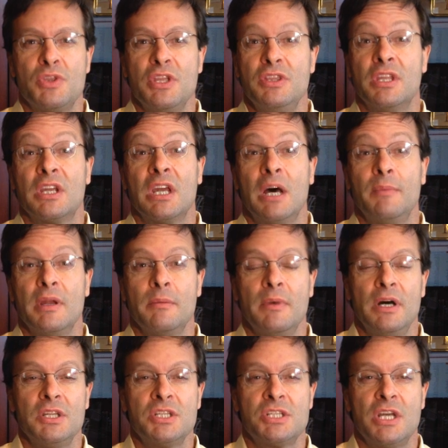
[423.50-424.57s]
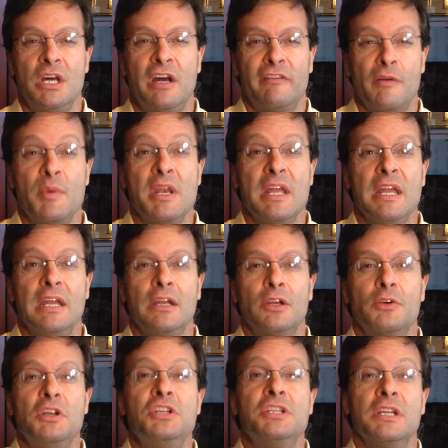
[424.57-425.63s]
within the coming months from an
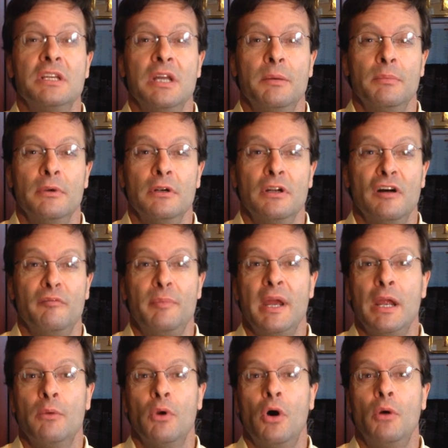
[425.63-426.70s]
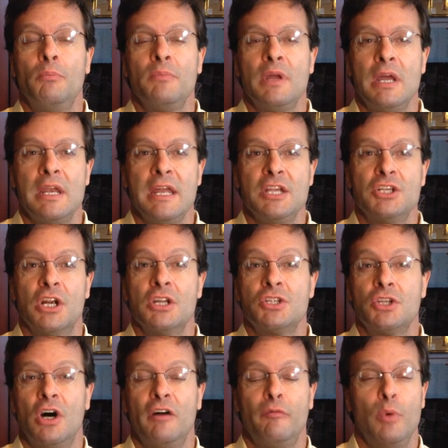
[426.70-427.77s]
increasing number of payroll and HR
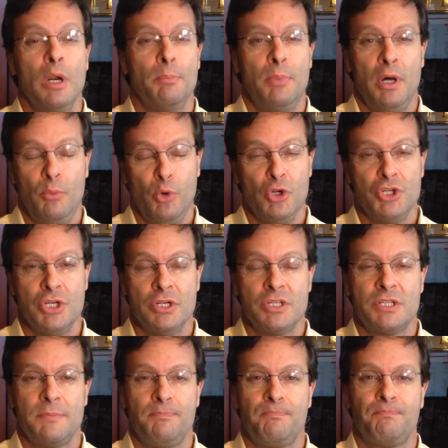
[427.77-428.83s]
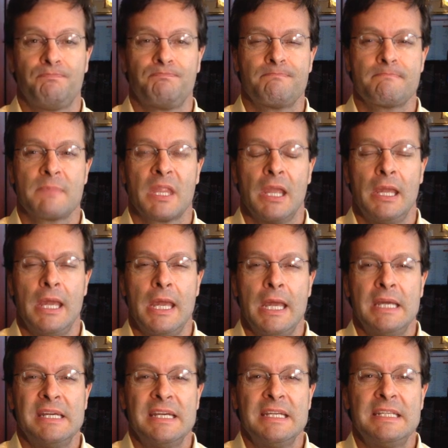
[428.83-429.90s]
software publishers.
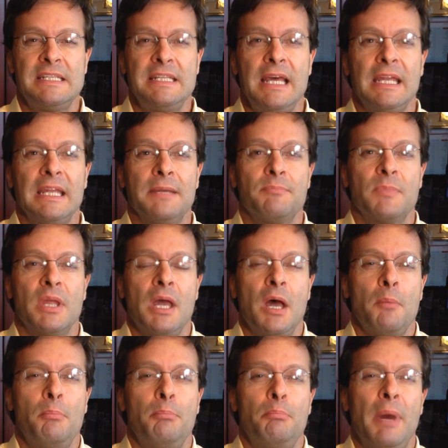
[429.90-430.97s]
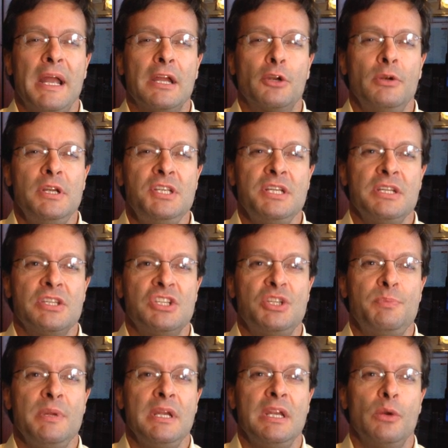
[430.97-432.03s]
Second, by increasing the
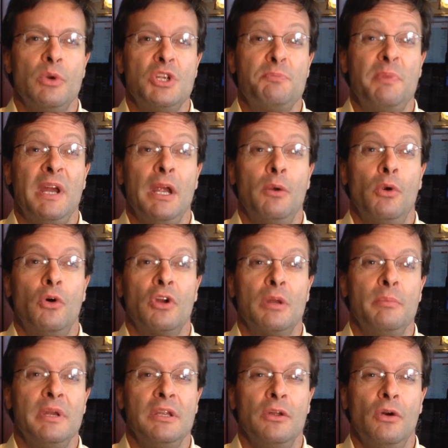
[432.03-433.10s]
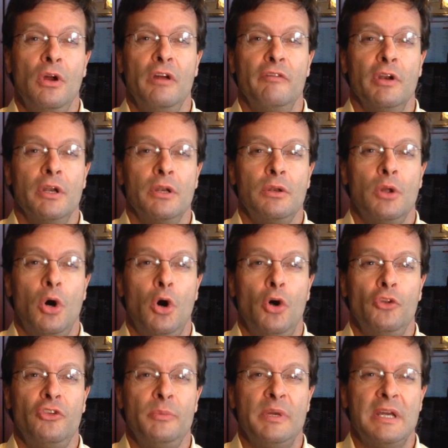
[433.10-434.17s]
speed at which payroll can be delivered,
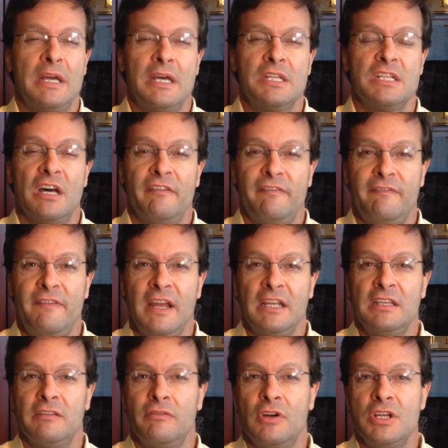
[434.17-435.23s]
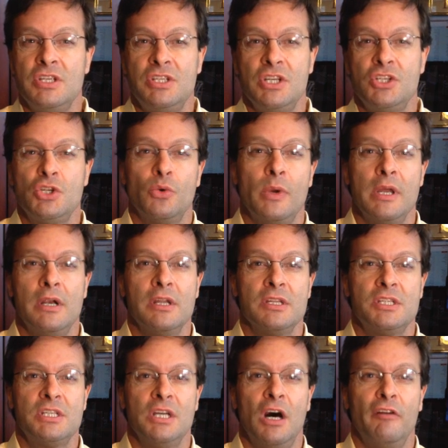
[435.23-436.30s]
Ultimate has effectively situated
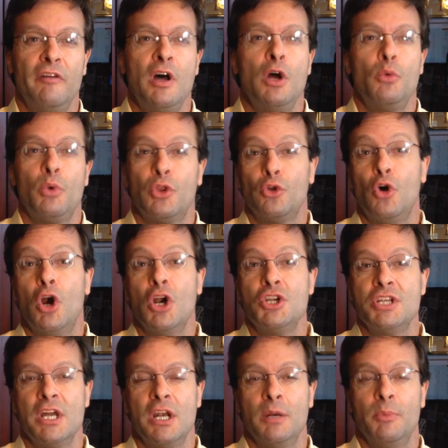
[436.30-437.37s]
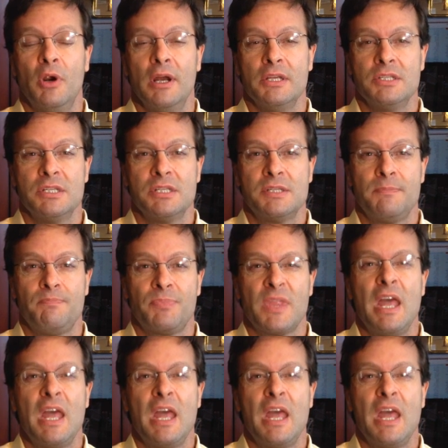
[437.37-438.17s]
itself with large enterprises.